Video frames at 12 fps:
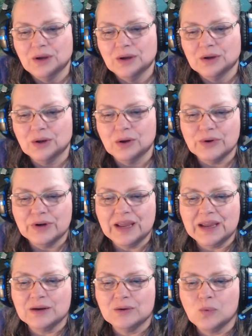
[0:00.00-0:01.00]

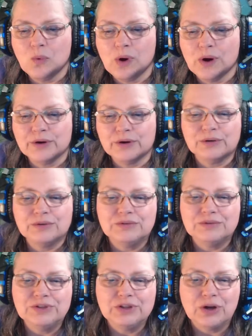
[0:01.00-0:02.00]
chlorinated water,
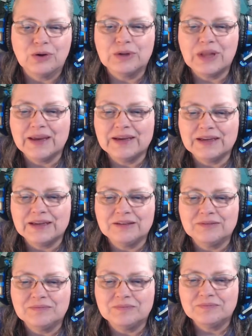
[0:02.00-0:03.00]

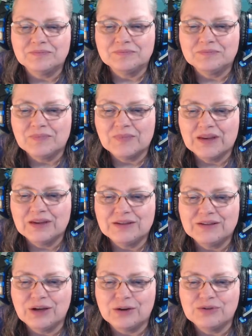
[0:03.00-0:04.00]
lightly
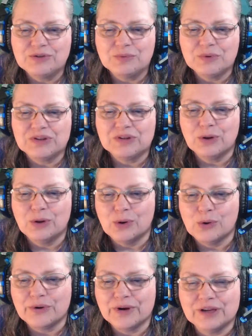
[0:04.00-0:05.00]
dosed with
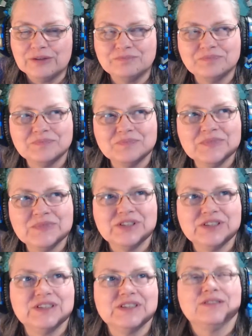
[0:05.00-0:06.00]
chlorine to
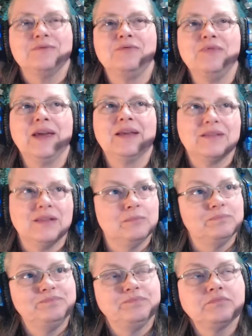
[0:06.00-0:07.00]
disinfect
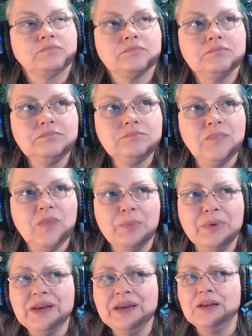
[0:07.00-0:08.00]
them.
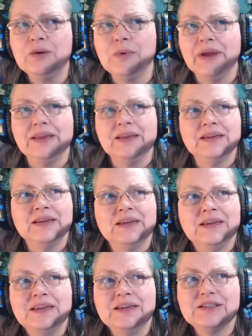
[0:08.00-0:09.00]
But anyway,
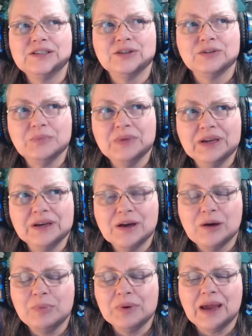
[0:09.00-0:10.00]
it took me a
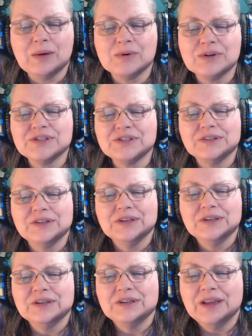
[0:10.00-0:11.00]
couple hours
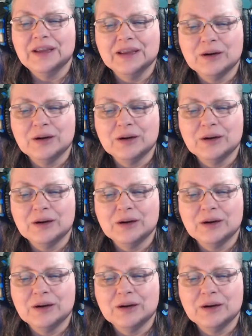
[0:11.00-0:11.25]
and